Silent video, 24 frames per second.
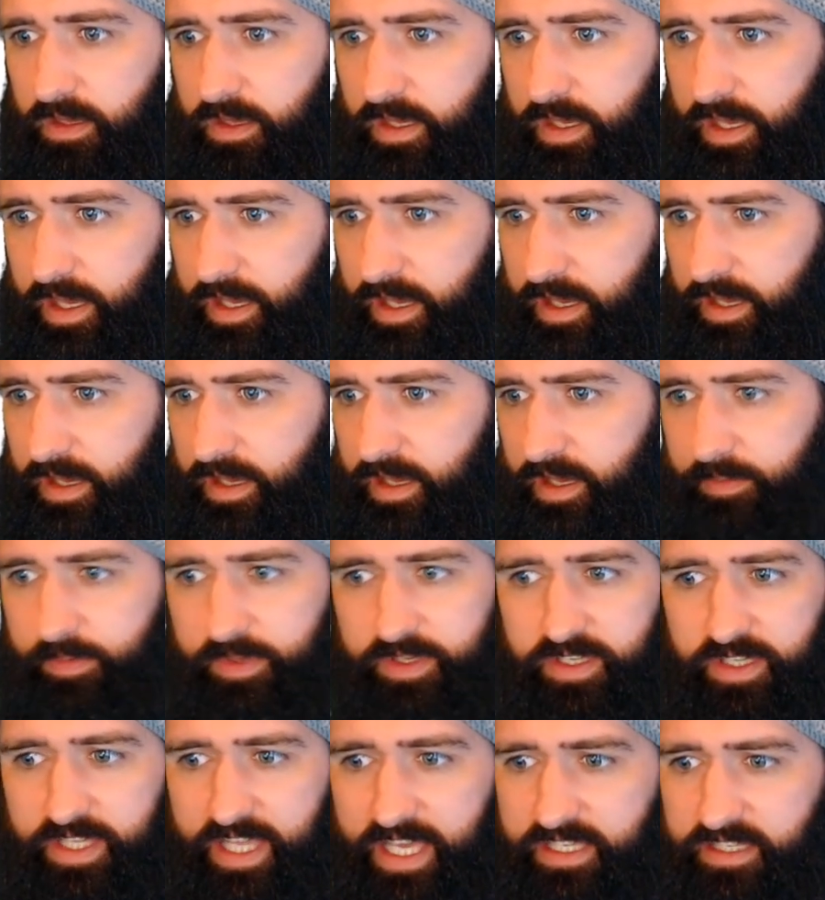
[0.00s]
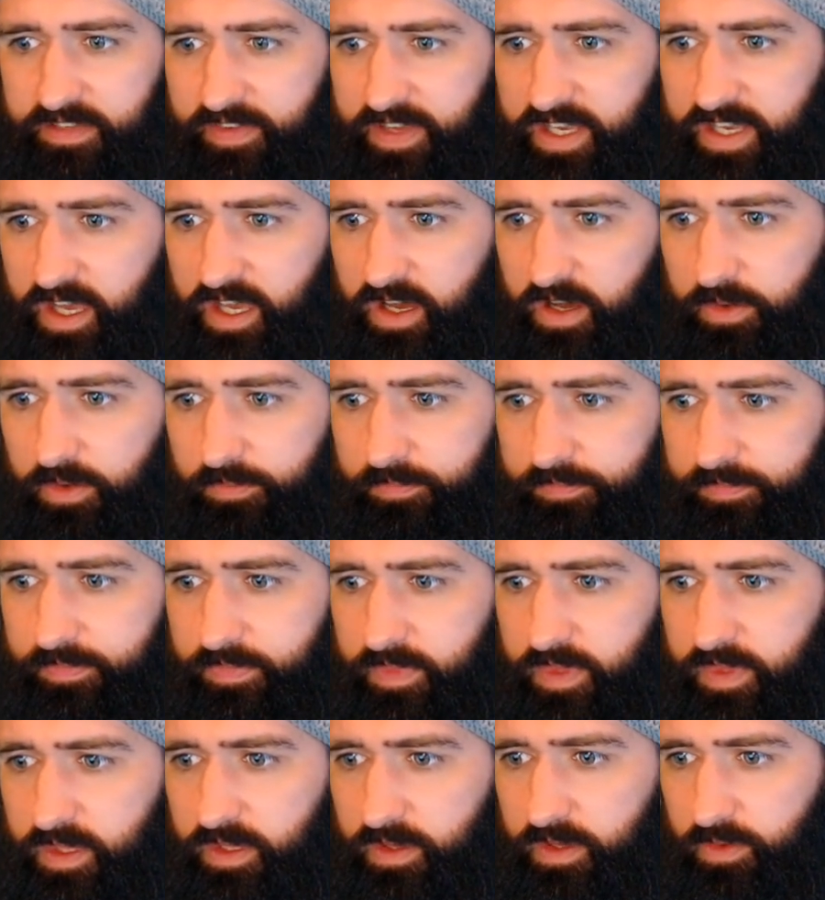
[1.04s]
So there's the video.
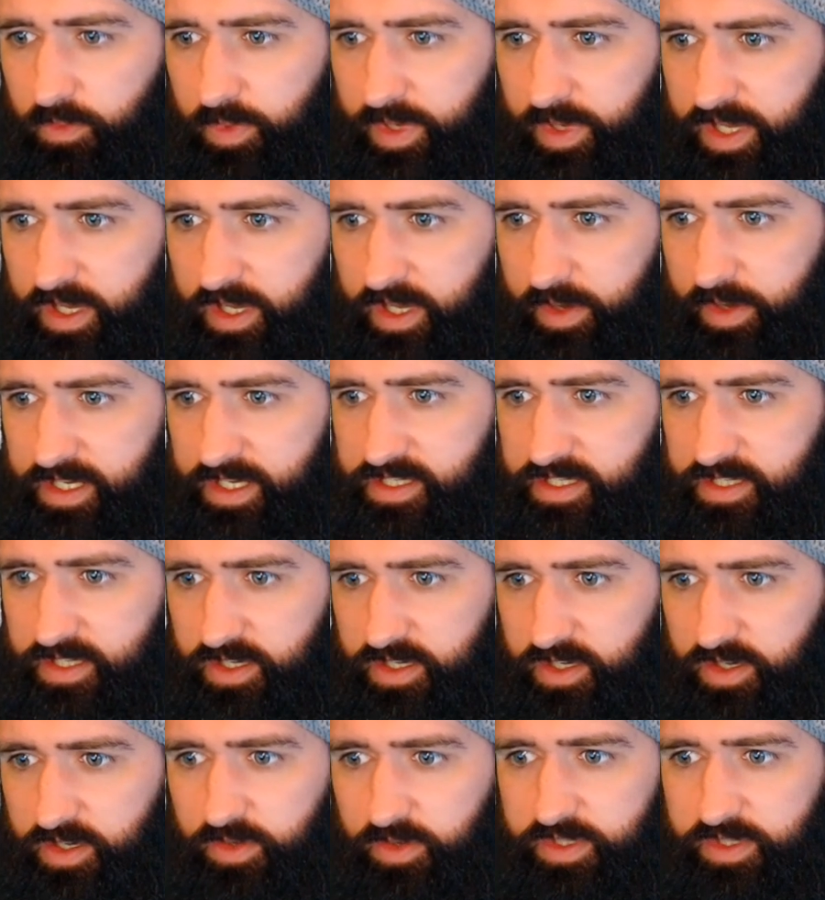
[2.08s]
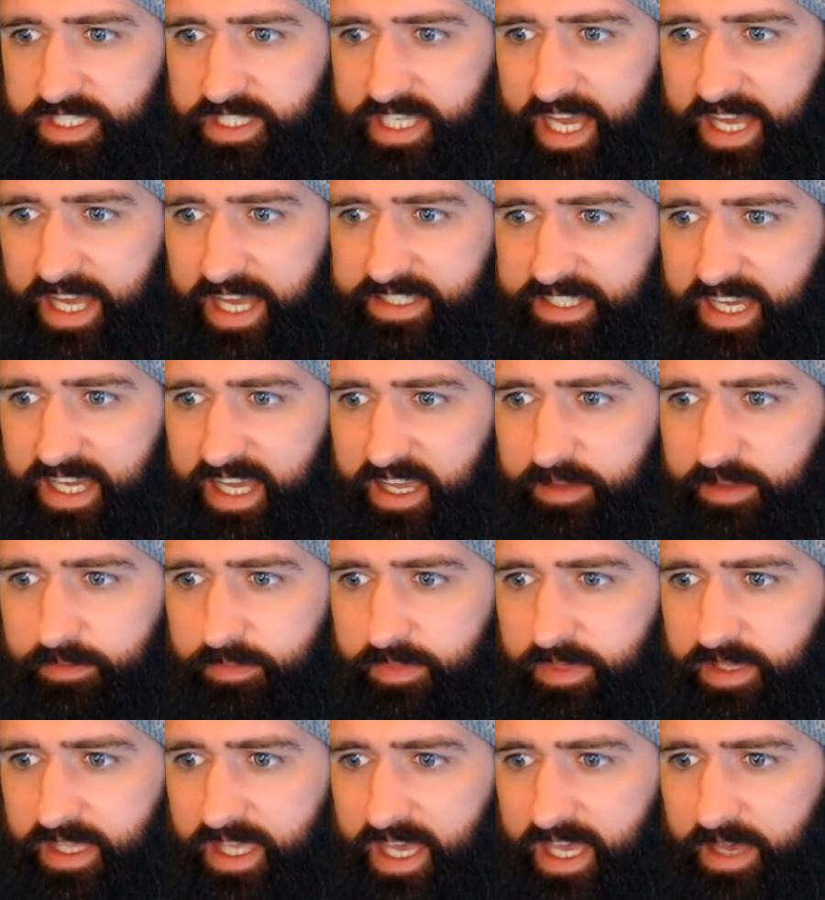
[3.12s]
We're going to start time.
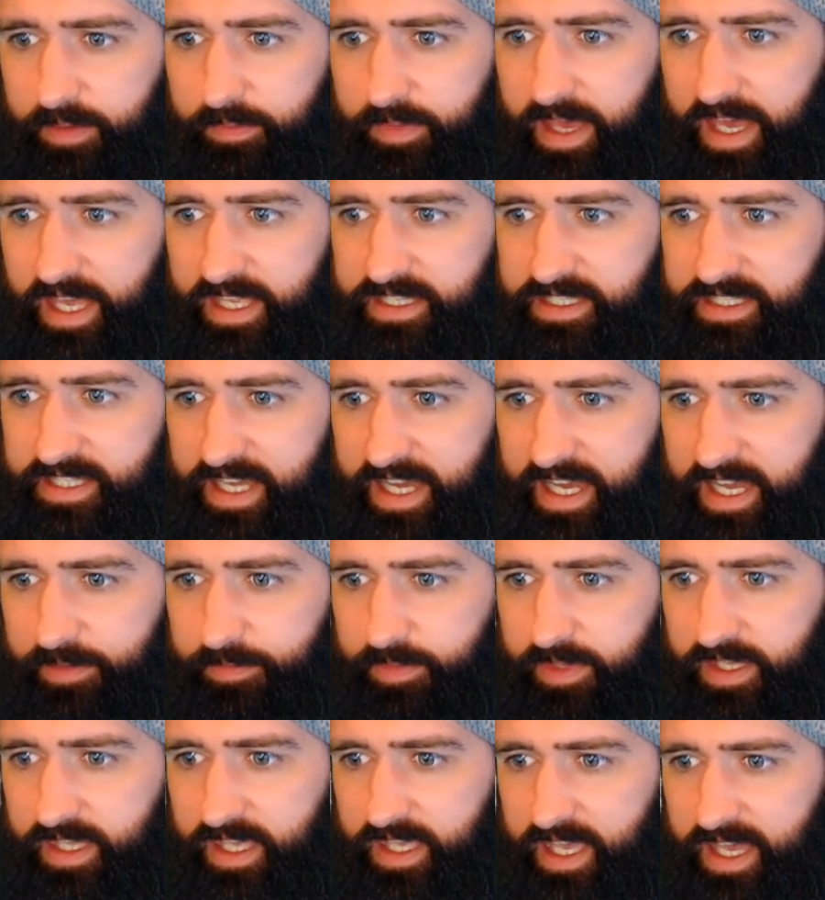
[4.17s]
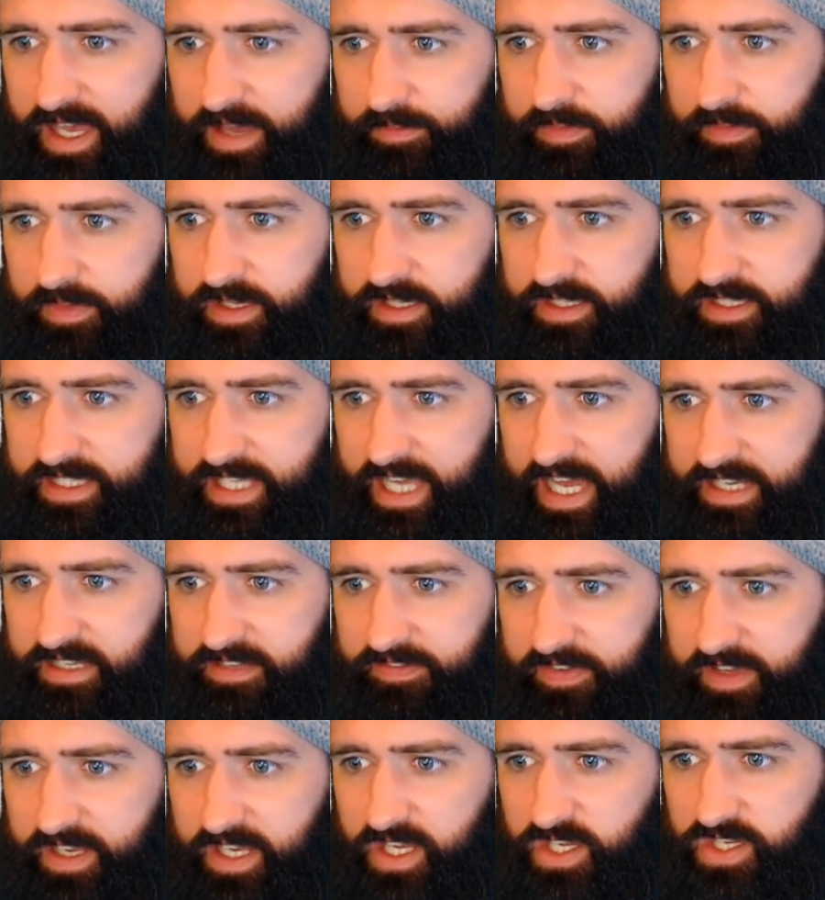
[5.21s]
Yeah. End time. Yeah. Start to
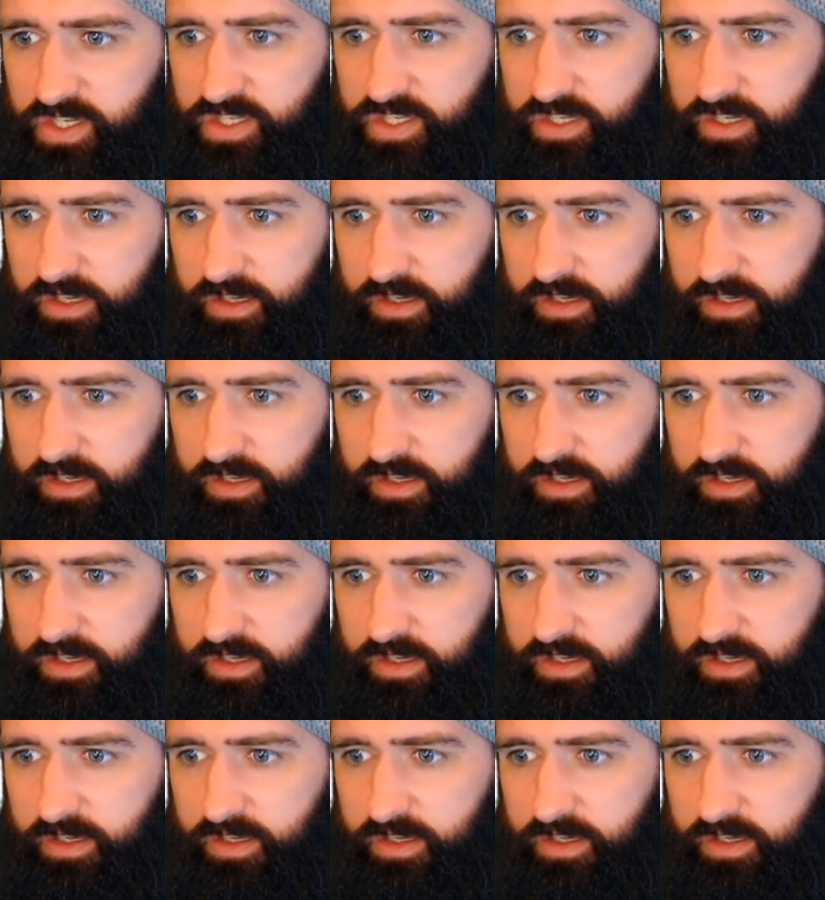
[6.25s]
finish.